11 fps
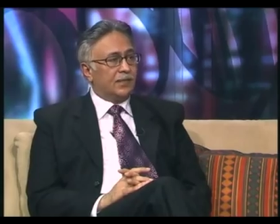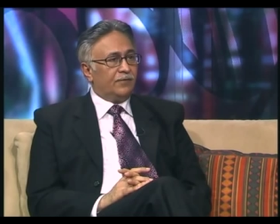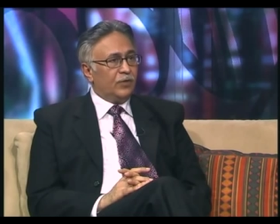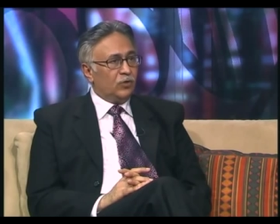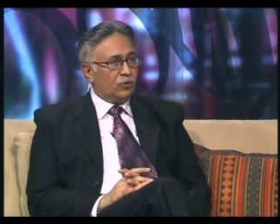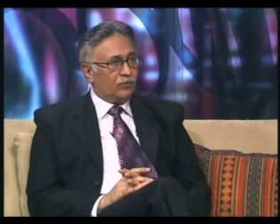a
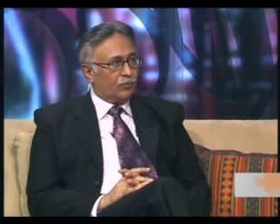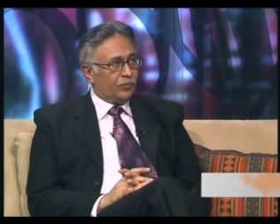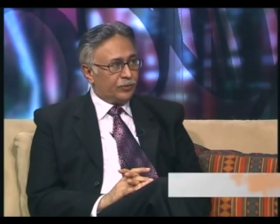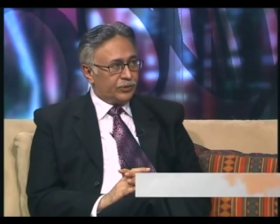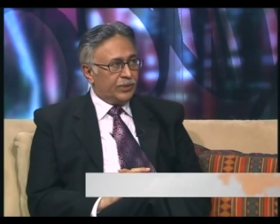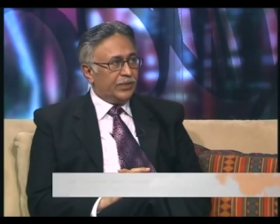window of
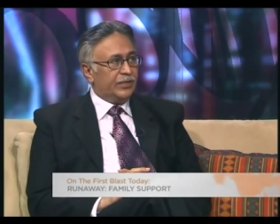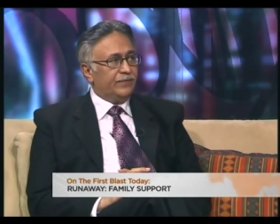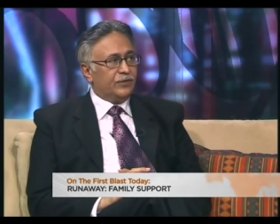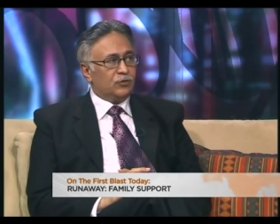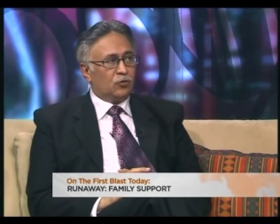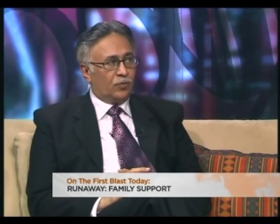opportunity
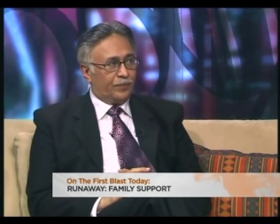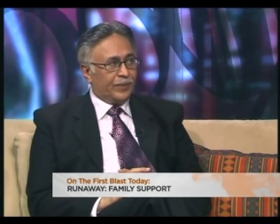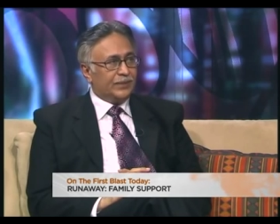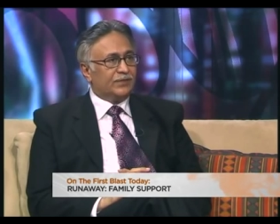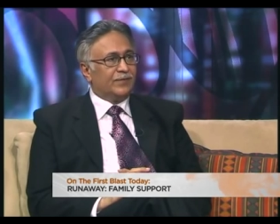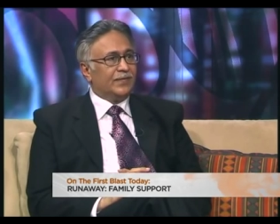which
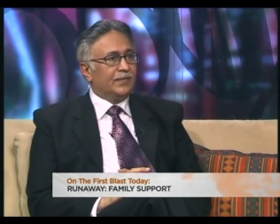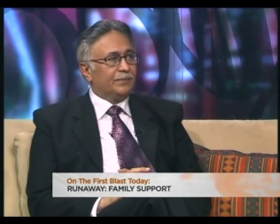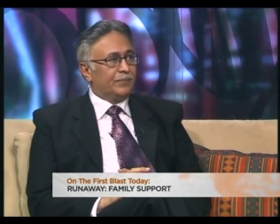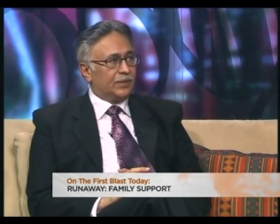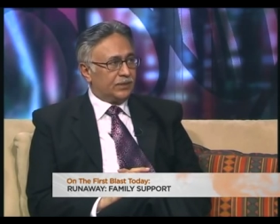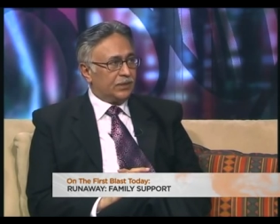opens when the
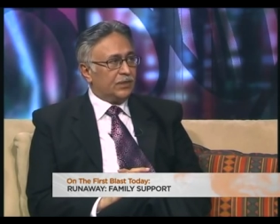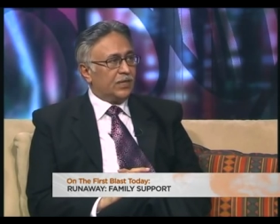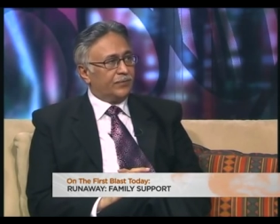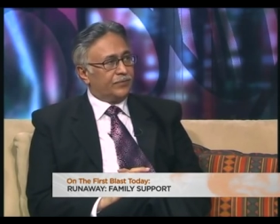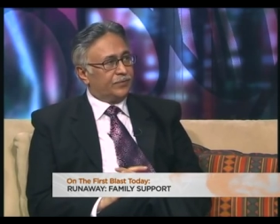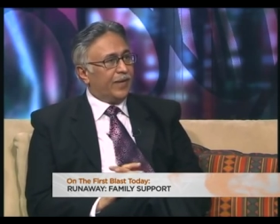person
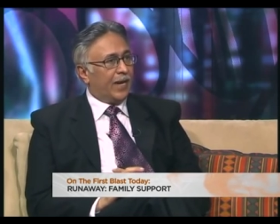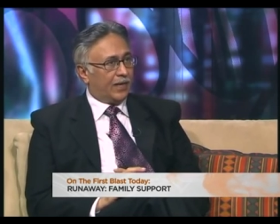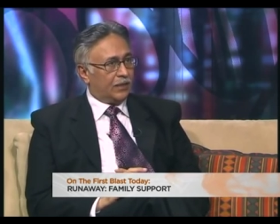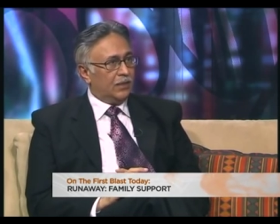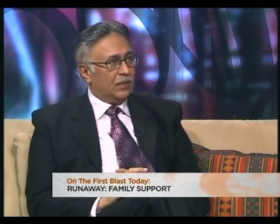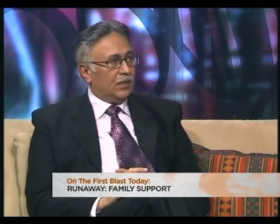comes back.
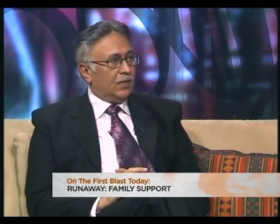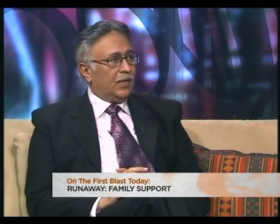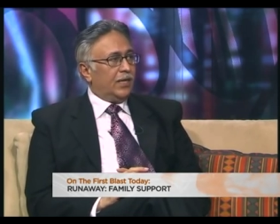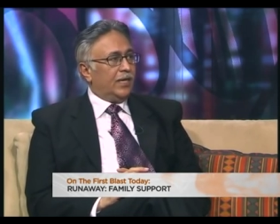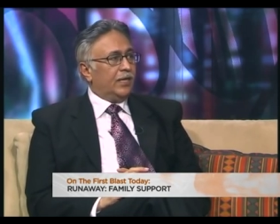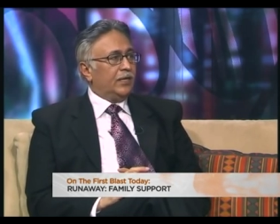
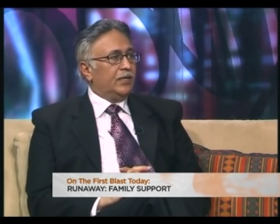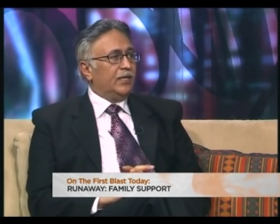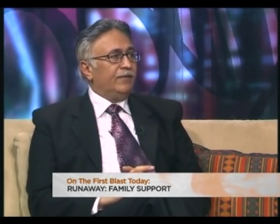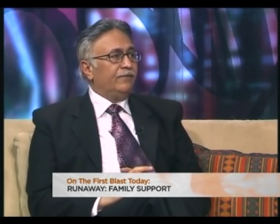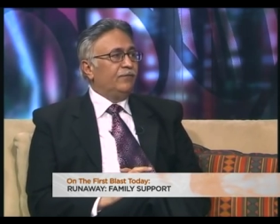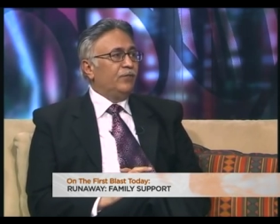And
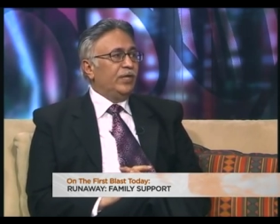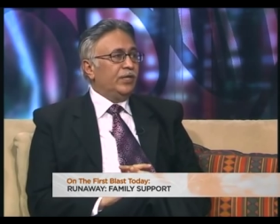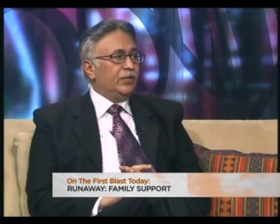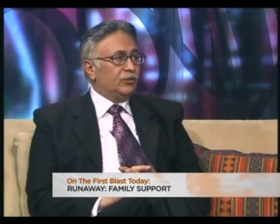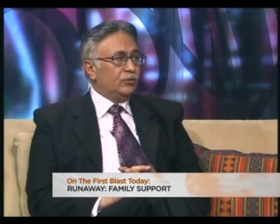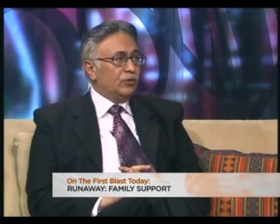if we
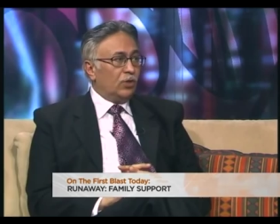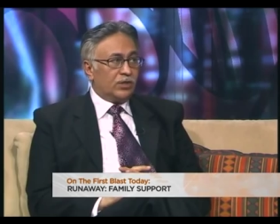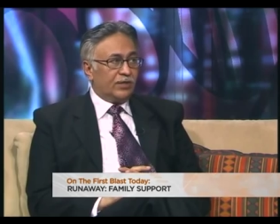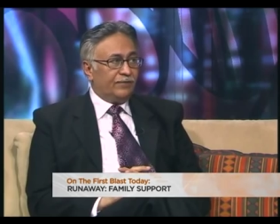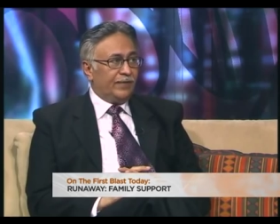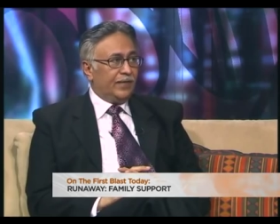do not
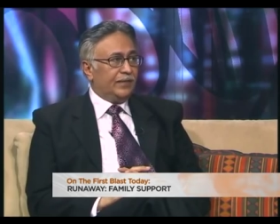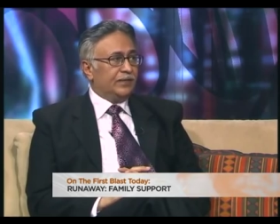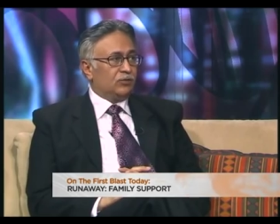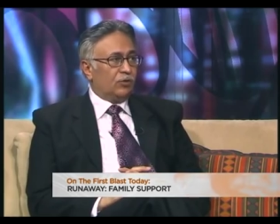avail this